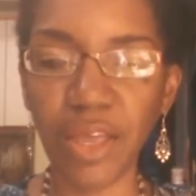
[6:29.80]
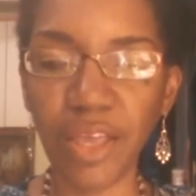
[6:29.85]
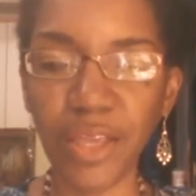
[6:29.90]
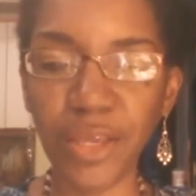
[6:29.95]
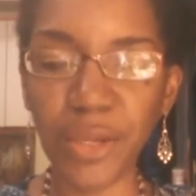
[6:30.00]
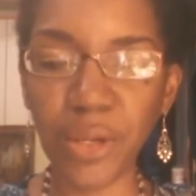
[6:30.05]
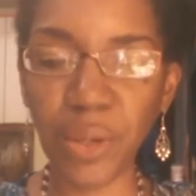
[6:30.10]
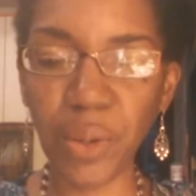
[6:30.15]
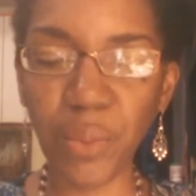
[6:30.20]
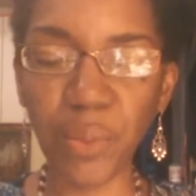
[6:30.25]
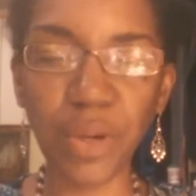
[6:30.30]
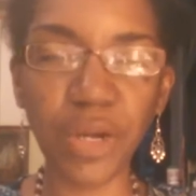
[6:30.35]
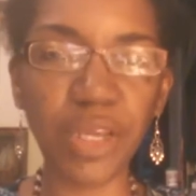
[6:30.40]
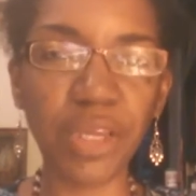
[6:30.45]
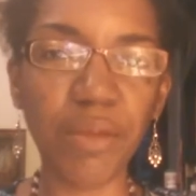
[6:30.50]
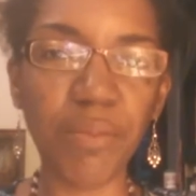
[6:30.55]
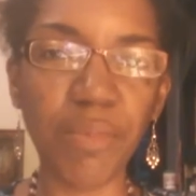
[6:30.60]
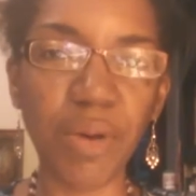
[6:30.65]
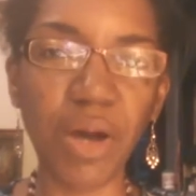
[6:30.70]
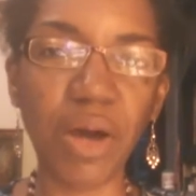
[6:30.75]
you know, what he
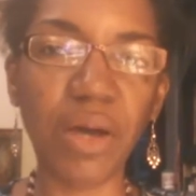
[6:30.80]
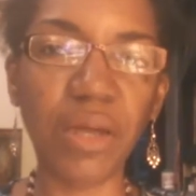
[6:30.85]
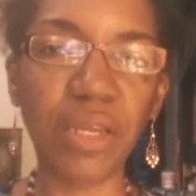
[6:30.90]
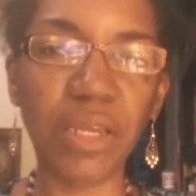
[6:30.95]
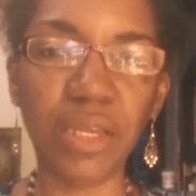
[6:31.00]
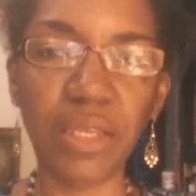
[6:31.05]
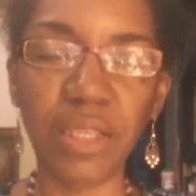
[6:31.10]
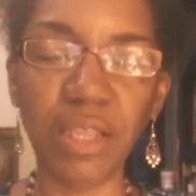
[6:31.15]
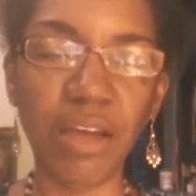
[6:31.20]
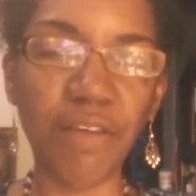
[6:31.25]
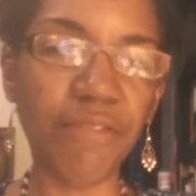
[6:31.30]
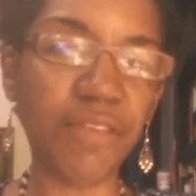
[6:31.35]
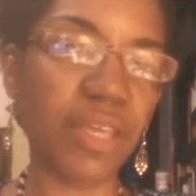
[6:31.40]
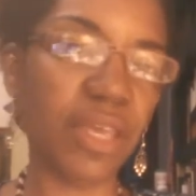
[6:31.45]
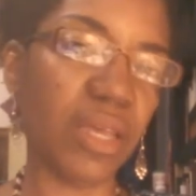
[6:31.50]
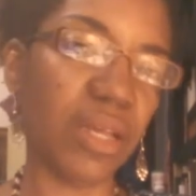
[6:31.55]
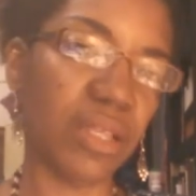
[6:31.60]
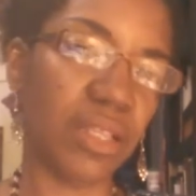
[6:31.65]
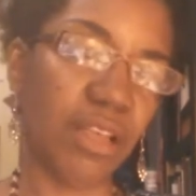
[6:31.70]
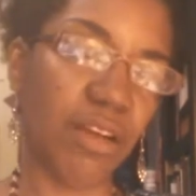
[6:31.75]
embodied,
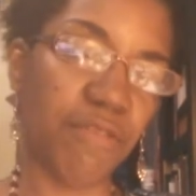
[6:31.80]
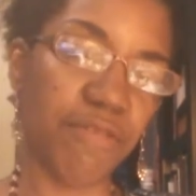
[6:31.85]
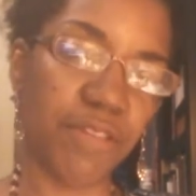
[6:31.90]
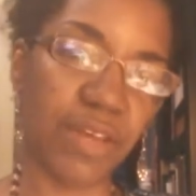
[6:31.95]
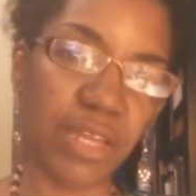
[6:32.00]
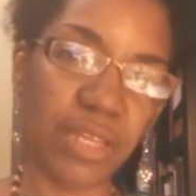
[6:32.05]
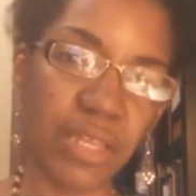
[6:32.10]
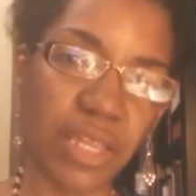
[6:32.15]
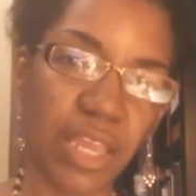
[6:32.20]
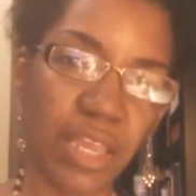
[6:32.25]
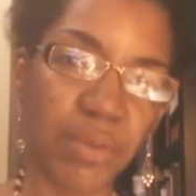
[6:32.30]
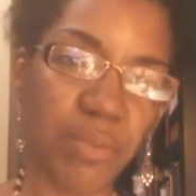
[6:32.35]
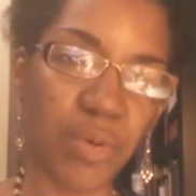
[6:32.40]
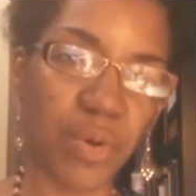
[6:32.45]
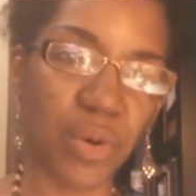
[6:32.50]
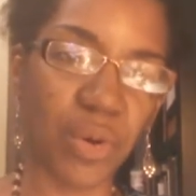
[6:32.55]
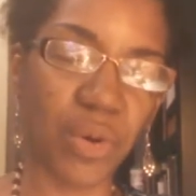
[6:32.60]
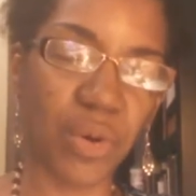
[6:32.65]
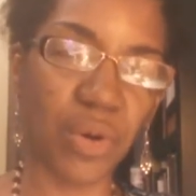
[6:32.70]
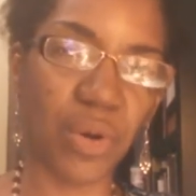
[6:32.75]
loving, love thy
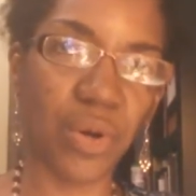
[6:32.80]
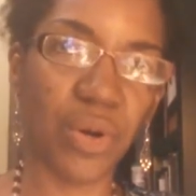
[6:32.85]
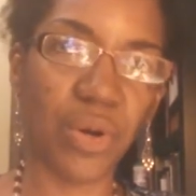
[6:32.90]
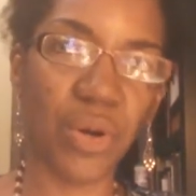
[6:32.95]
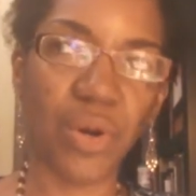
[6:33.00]
neighbor,